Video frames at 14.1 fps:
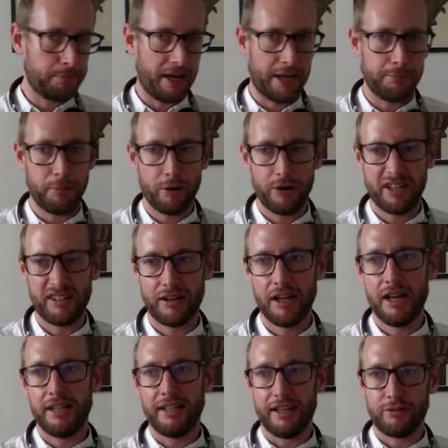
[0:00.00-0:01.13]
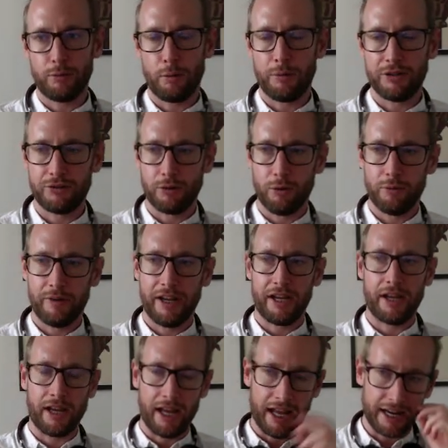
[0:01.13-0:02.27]
pain point. That's where we're
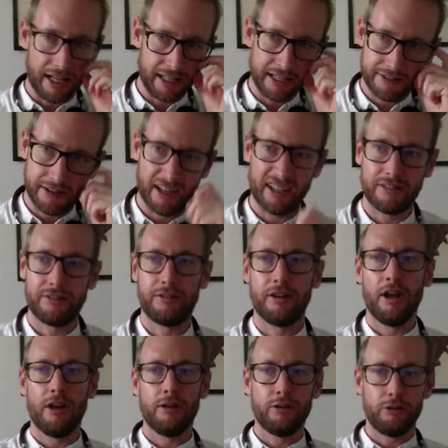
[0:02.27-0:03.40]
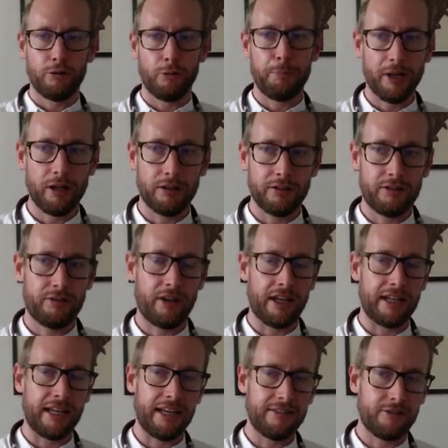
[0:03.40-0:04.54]
solving analytics to build and
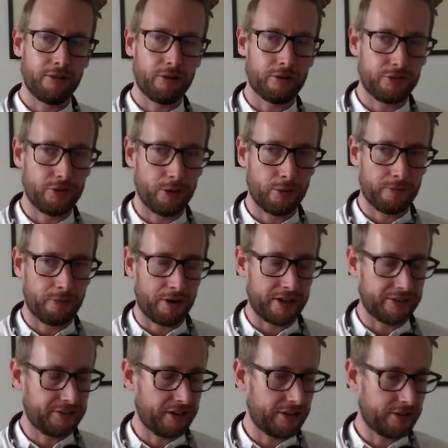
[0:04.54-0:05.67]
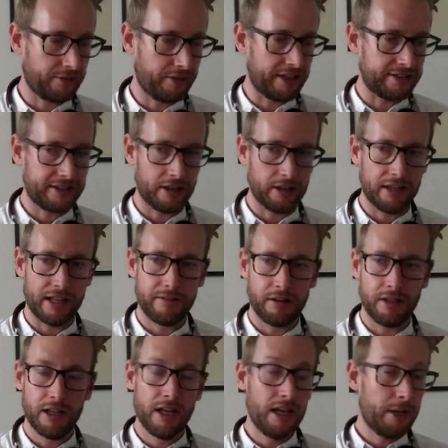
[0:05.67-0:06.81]
easy to consume for insights of any skill
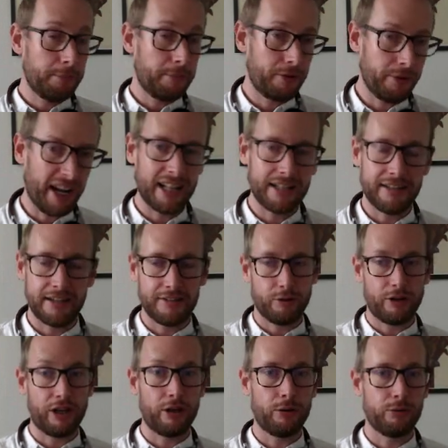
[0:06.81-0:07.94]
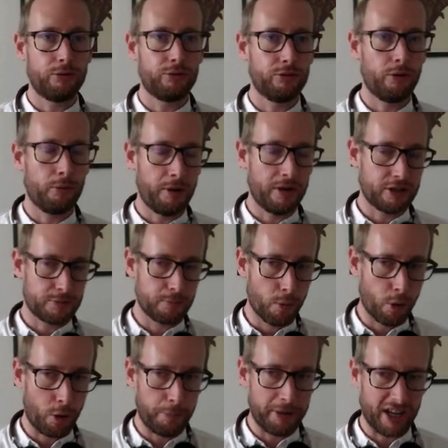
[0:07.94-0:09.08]
level. But the reality is you can go to so much
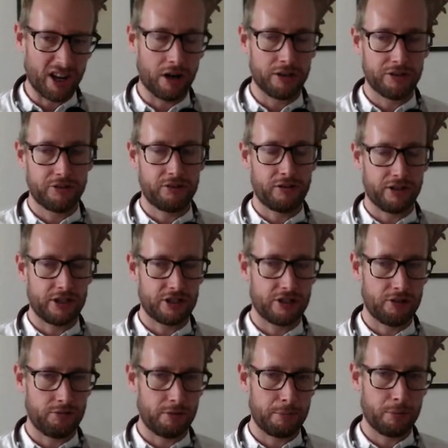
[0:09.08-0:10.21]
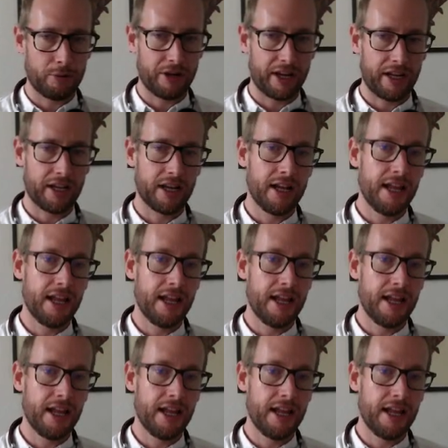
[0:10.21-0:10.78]
more beyond traditional reporting,